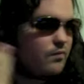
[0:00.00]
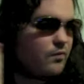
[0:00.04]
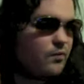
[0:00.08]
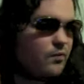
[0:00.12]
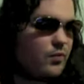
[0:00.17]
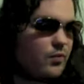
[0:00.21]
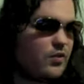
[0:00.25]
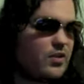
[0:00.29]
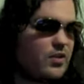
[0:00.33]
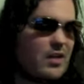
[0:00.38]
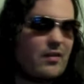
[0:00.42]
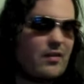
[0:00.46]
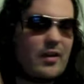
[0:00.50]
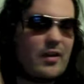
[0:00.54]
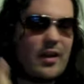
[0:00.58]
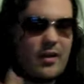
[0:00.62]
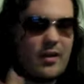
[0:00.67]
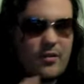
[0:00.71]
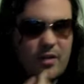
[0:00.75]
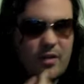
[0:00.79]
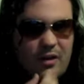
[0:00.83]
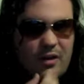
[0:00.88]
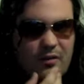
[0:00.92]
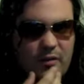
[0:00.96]
with David
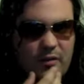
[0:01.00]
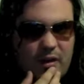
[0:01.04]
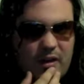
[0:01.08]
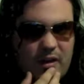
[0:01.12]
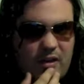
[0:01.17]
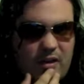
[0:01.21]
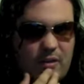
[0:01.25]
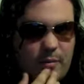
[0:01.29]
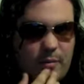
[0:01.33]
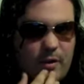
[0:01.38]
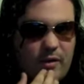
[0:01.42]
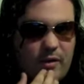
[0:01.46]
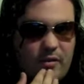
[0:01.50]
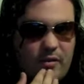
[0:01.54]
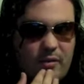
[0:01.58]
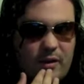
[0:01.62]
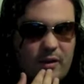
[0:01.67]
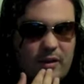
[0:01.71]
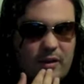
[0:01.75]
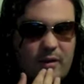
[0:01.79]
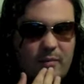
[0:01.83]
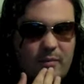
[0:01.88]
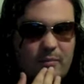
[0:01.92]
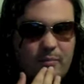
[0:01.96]
Hasselhoff, like his appearance
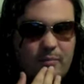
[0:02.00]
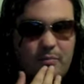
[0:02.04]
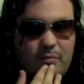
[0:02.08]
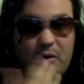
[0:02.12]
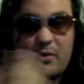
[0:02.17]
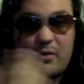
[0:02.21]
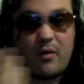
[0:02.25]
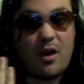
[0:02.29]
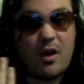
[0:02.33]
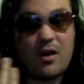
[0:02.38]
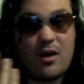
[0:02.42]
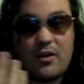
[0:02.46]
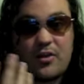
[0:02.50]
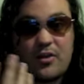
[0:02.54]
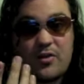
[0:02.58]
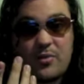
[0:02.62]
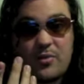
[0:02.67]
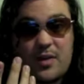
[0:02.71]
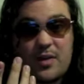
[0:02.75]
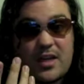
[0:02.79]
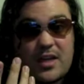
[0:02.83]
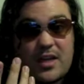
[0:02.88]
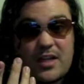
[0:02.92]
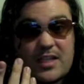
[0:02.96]
like in Piranha
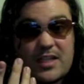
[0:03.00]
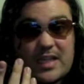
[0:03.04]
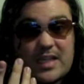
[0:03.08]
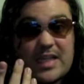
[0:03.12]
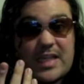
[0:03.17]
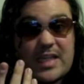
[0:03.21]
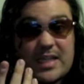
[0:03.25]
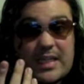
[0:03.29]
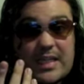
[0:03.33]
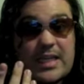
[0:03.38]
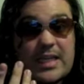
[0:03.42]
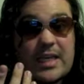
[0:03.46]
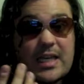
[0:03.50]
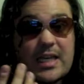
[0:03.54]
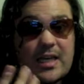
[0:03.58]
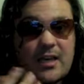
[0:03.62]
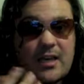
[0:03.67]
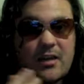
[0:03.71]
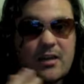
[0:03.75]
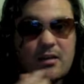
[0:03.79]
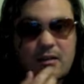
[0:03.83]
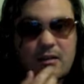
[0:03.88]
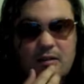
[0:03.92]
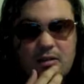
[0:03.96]
3DD.